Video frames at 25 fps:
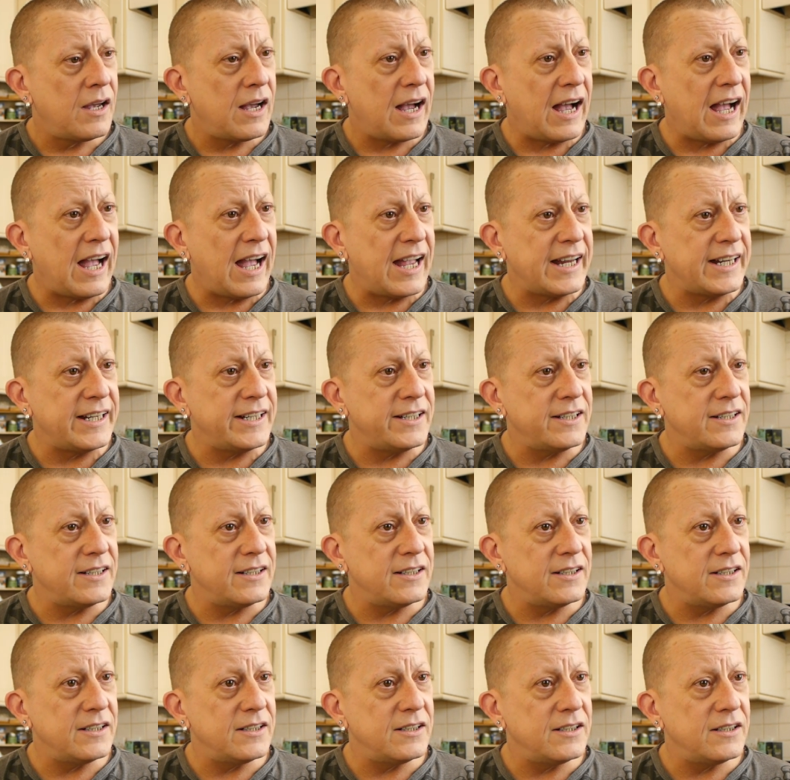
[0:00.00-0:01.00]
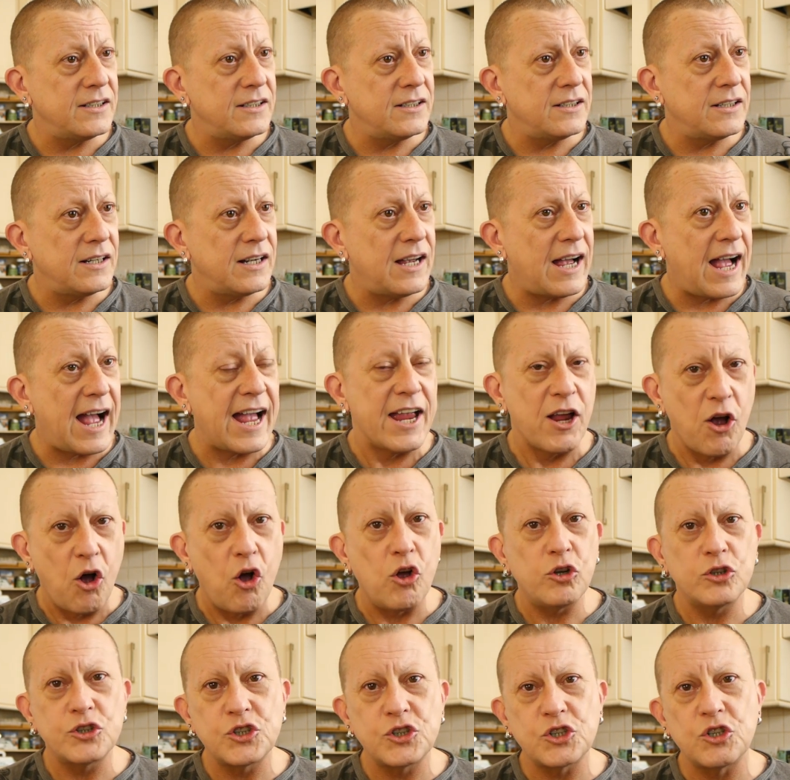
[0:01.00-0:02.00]
I I
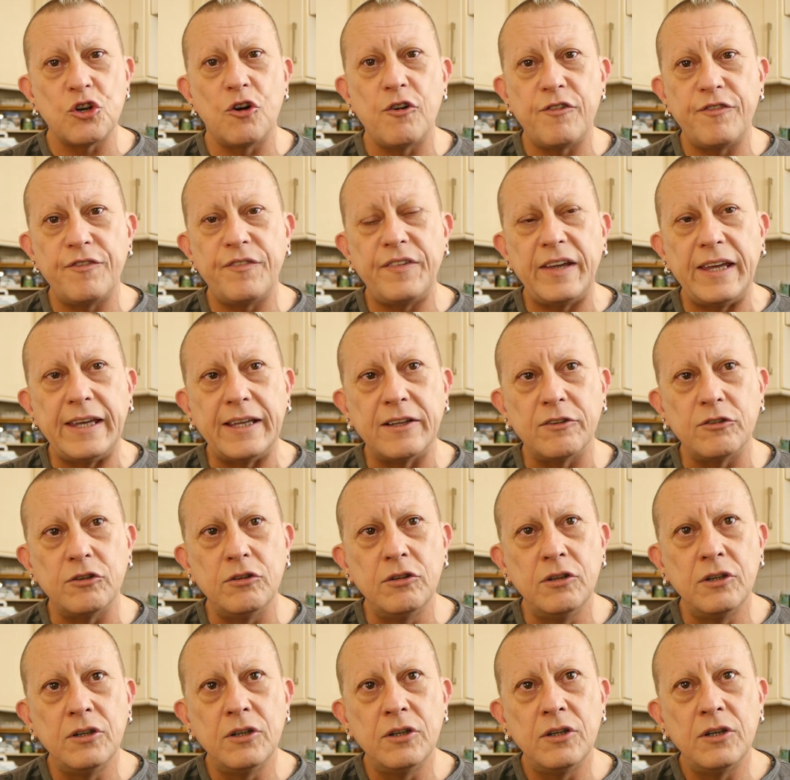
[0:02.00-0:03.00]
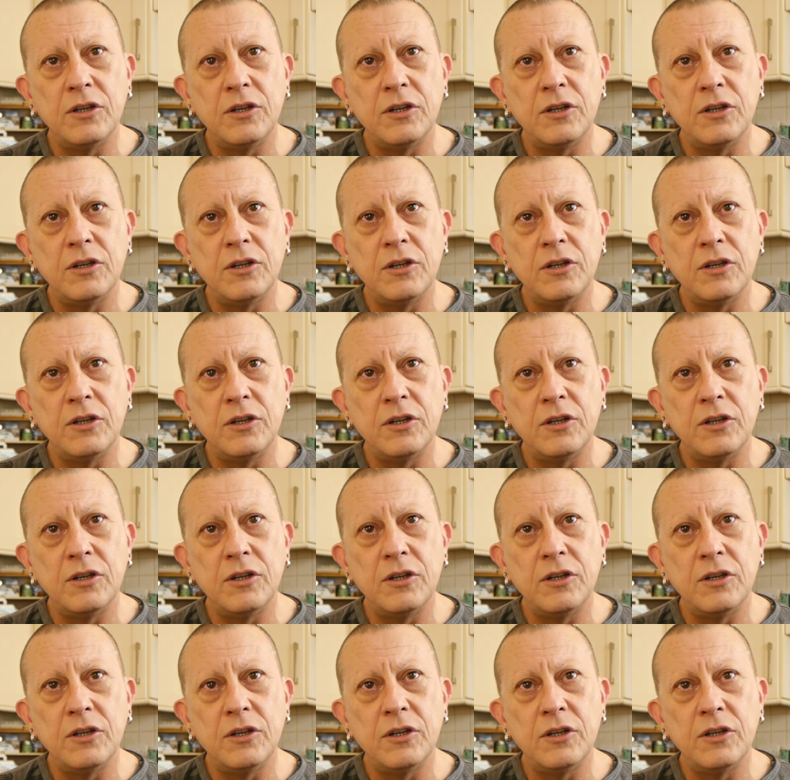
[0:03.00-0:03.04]
also feel